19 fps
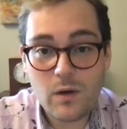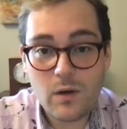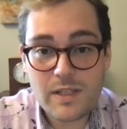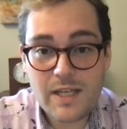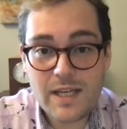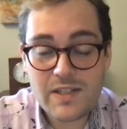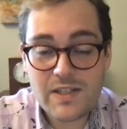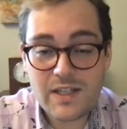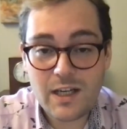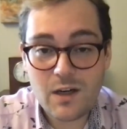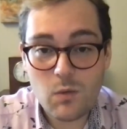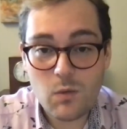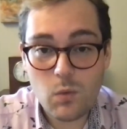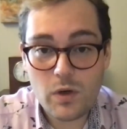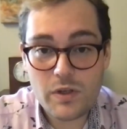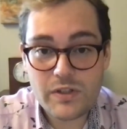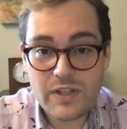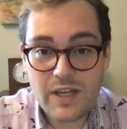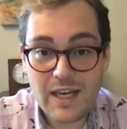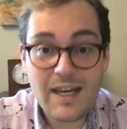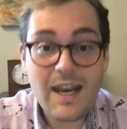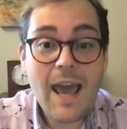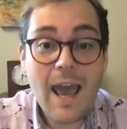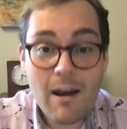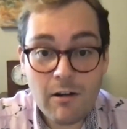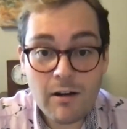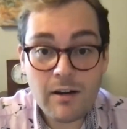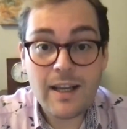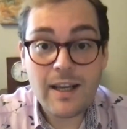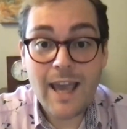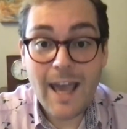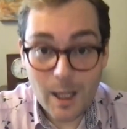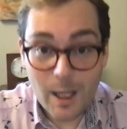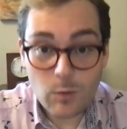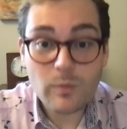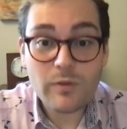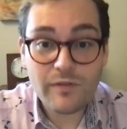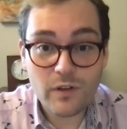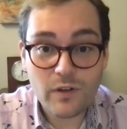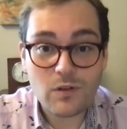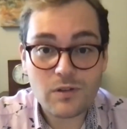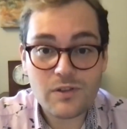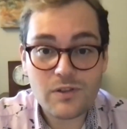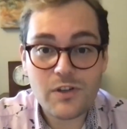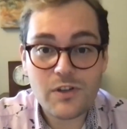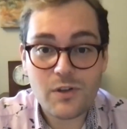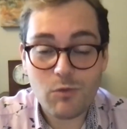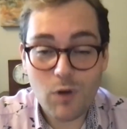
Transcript: autistic was inherently helpful to